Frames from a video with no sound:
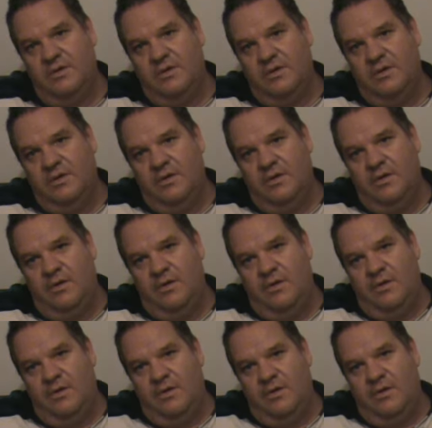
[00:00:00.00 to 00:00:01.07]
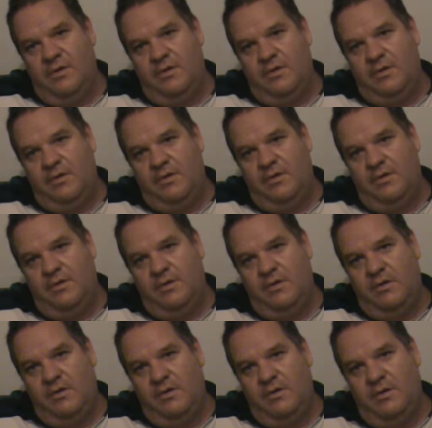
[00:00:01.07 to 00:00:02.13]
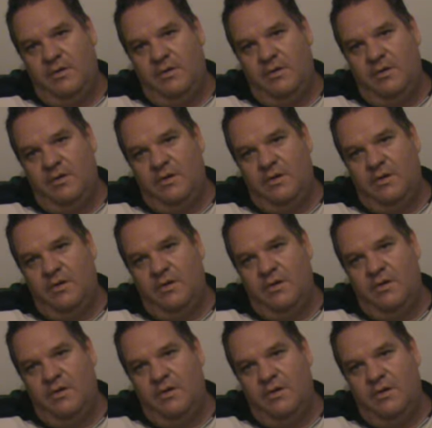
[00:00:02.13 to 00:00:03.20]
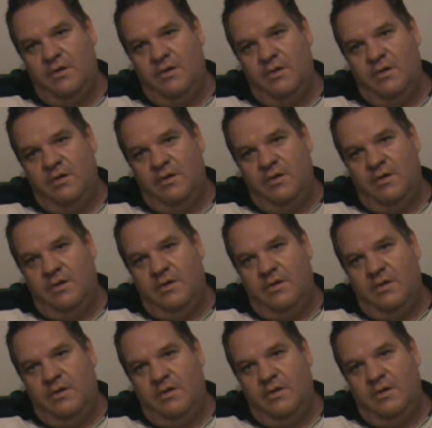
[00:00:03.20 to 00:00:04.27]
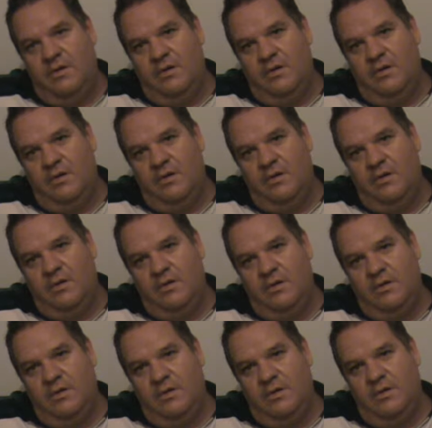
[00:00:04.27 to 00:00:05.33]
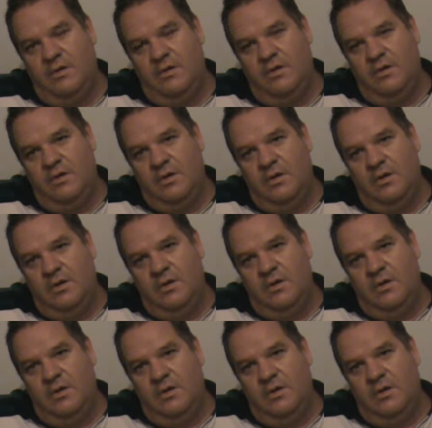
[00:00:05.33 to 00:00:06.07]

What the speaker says: [no speech]